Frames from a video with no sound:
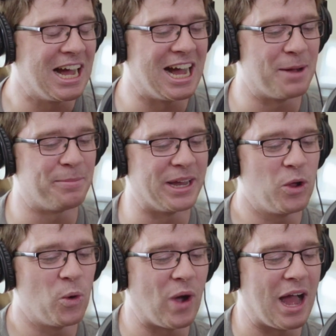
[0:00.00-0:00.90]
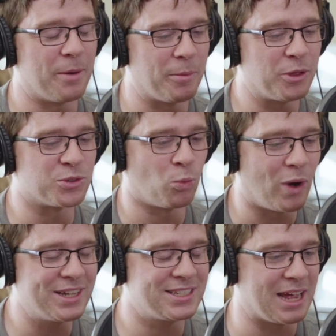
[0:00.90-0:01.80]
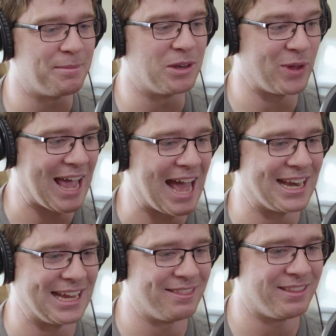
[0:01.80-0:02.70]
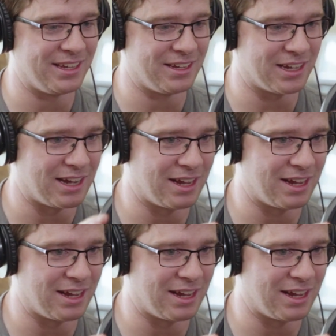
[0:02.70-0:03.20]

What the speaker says: But I remember there was one assignment we had in the